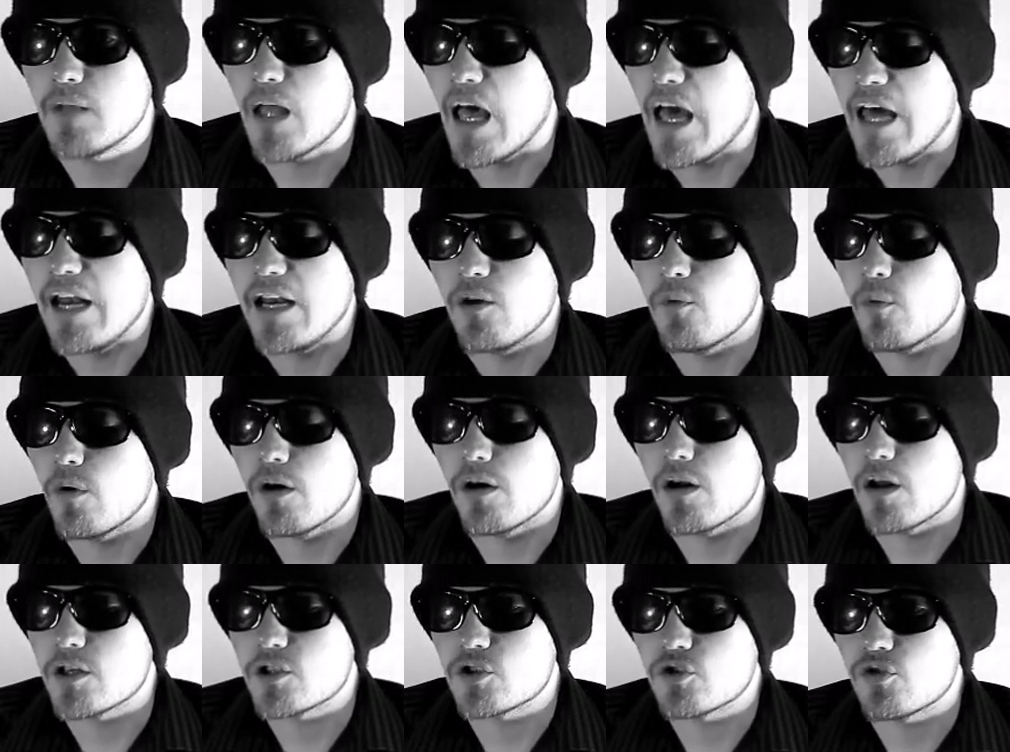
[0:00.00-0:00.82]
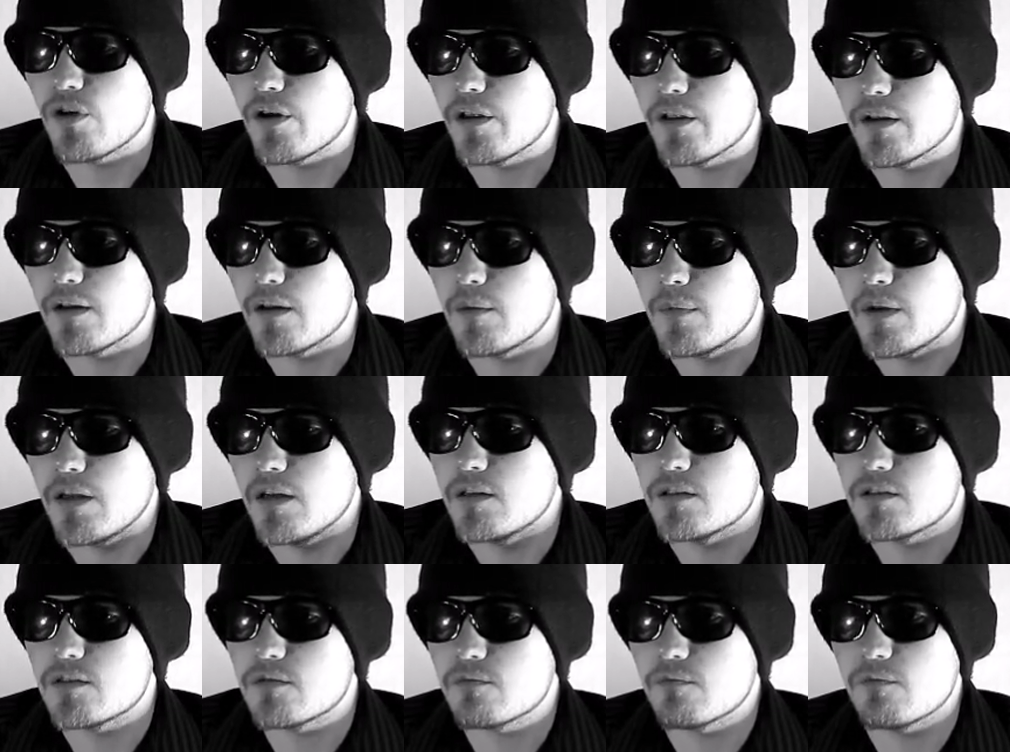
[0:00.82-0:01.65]
anywhere in Australia. I
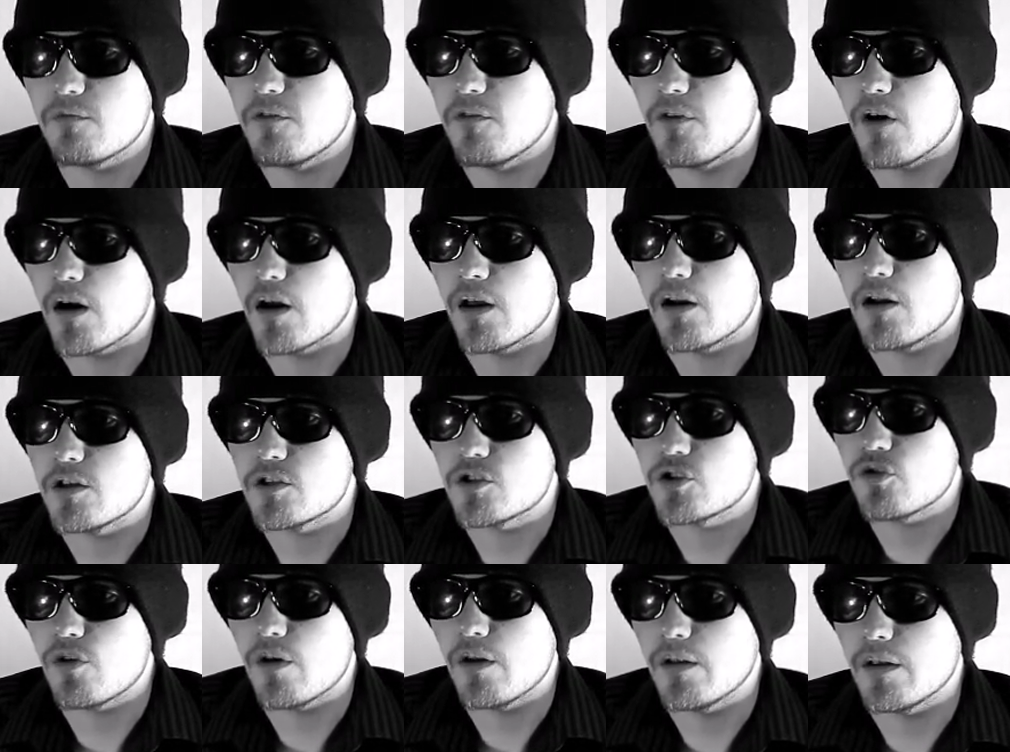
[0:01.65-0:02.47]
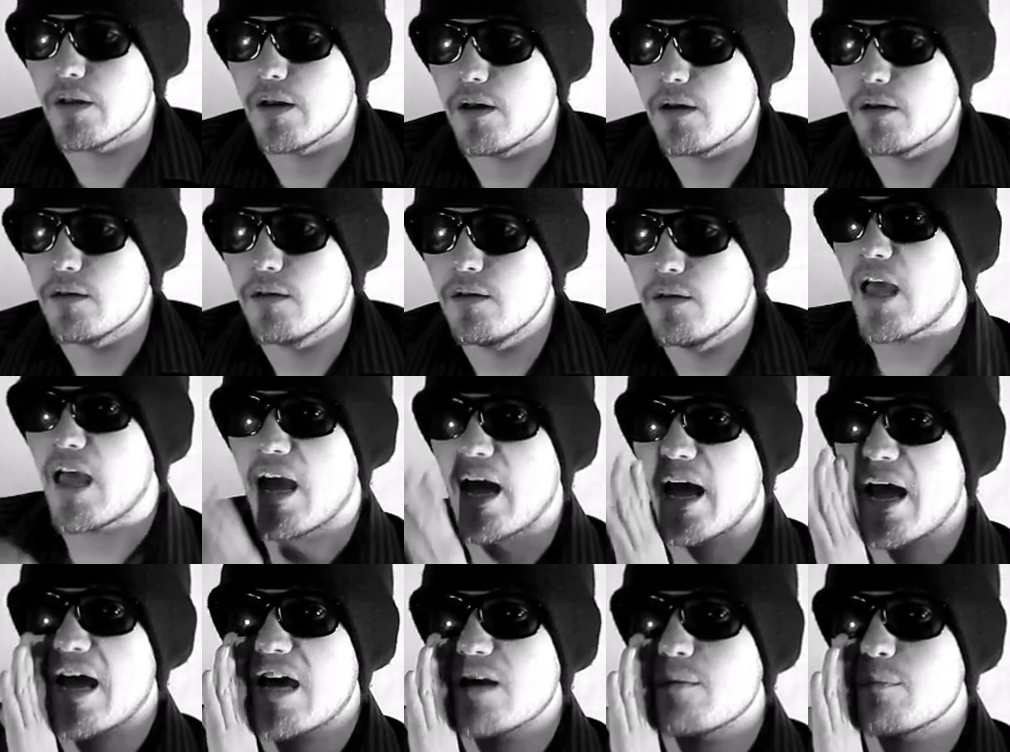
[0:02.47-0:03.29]
mean, it's fucking Australia.
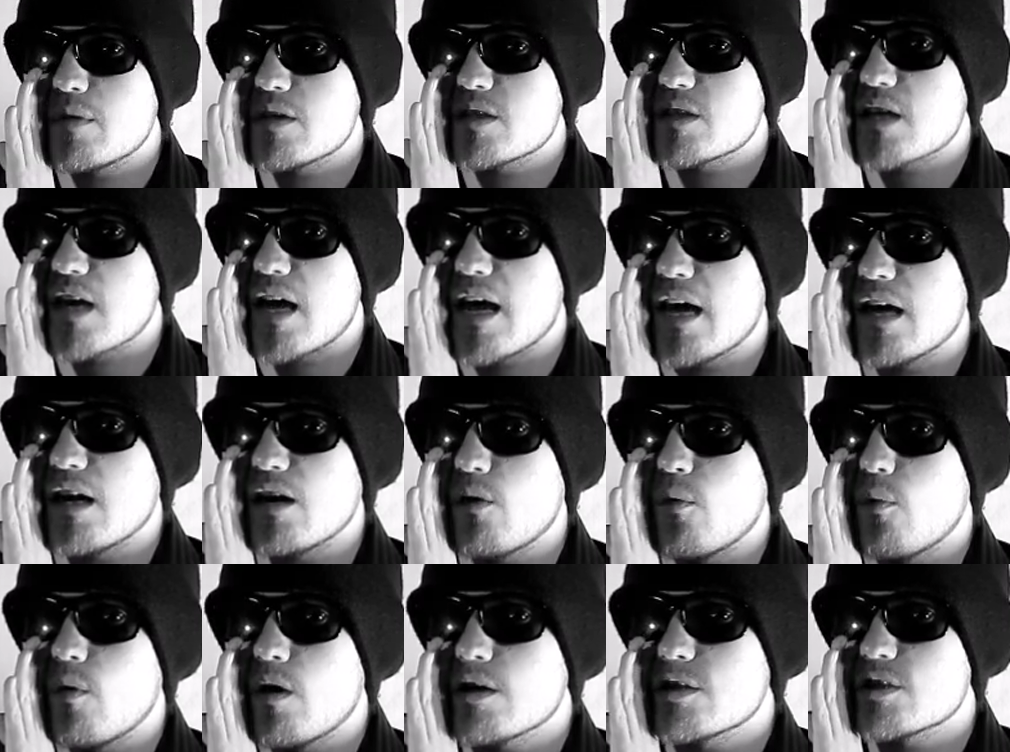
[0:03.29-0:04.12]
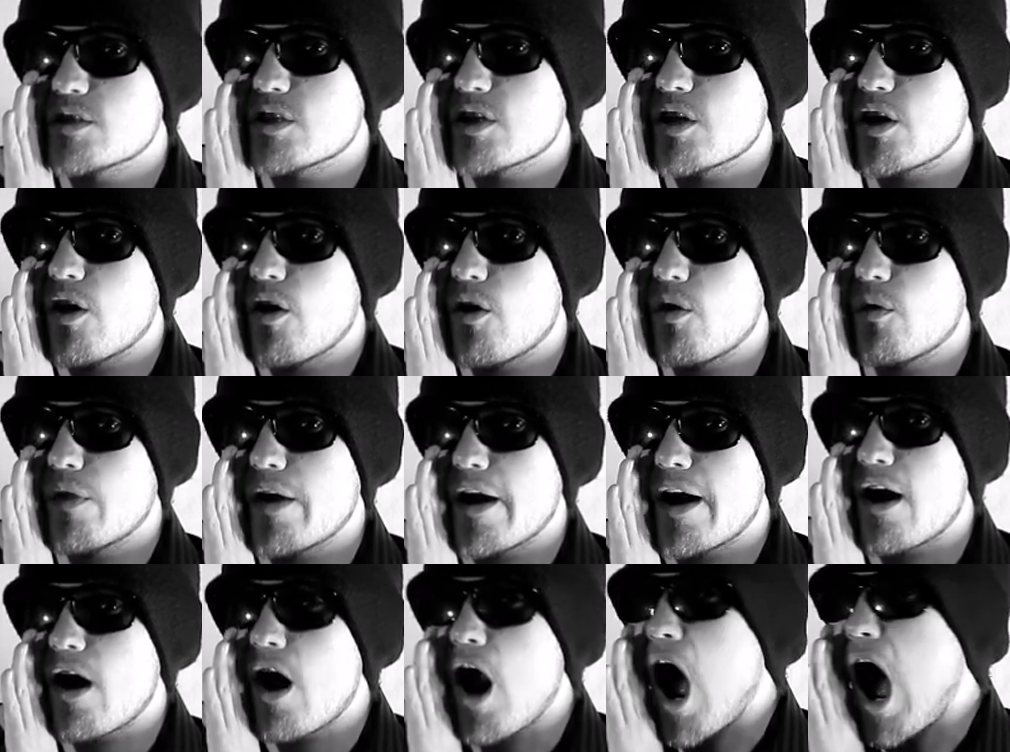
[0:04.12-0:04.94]
And Miss Anna wants to go
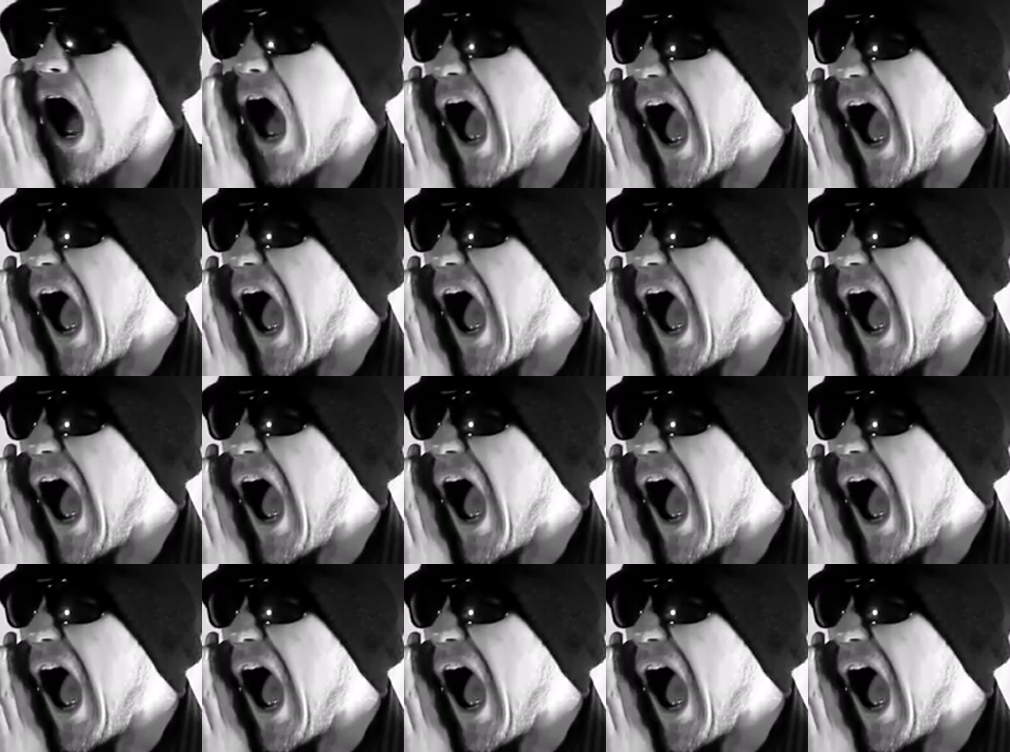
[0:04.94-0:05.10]
there.